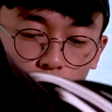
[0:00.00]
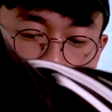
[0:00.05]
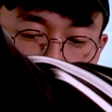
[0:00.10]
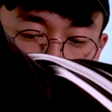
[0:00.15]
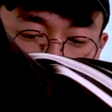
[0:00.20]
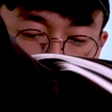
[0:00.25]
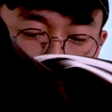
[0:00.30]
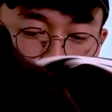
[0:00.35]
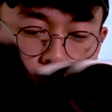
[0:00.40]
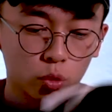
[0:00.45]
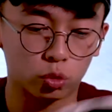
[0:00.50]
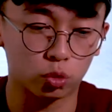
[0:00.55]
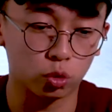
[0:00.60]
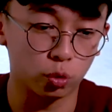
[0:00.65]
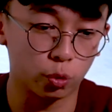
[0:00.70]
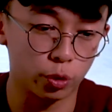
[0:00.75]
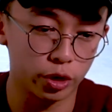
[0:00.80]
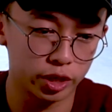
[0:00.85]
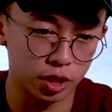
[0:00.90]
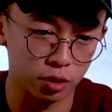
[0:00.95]
So to
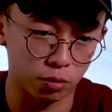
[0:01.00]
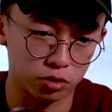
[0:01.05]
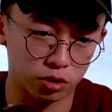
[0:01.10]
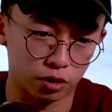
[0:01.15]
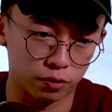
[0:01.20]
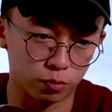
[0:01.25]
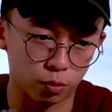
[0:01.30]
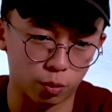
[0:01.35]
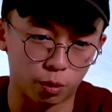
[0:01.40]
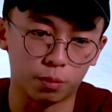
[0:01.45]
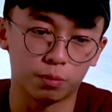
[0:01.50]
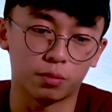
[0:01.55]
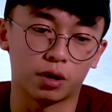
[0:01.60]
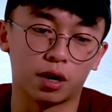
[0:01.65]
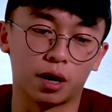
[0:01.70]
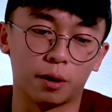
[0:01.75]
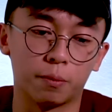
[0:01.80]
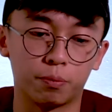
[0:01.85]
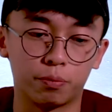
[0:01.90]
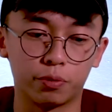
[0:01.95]
really keep yourself warm,
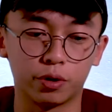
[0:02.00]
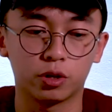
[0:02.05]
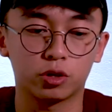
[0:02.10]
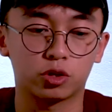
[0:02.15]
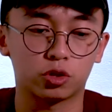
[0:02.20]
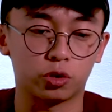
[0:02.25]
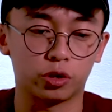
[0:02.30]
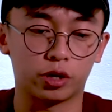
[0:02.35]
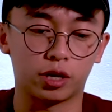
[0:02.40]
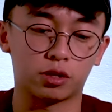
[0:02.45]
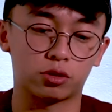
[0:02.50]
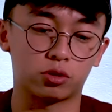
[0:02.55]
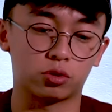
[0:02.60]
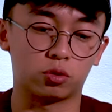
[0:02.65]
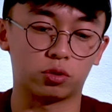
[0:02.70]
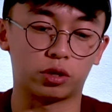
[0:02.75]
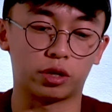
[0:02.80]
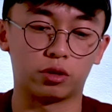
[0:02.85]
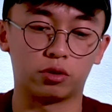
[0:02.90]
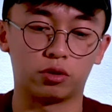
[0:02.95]
I'm pretty sure you guys
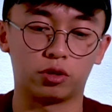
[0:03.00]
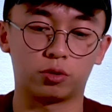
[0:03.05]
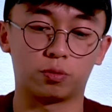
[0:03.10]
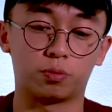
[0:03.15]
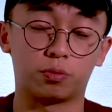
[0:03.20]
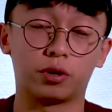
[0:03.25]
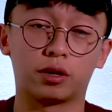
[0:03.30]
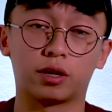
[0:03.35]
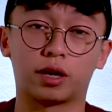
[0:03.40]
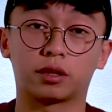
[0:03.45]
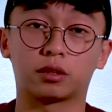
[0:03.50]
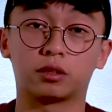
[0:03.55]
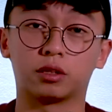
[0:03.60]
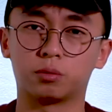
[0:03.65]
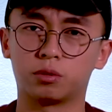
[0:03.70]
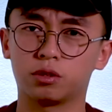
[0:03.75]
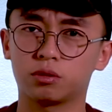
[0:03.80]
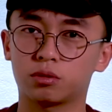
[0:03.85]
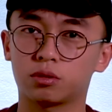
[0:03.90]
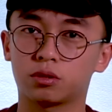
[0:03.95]
know that you need to bring like
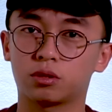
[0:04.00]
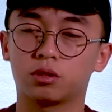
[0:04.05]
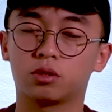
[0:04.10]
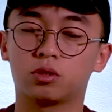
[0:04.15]
thermals.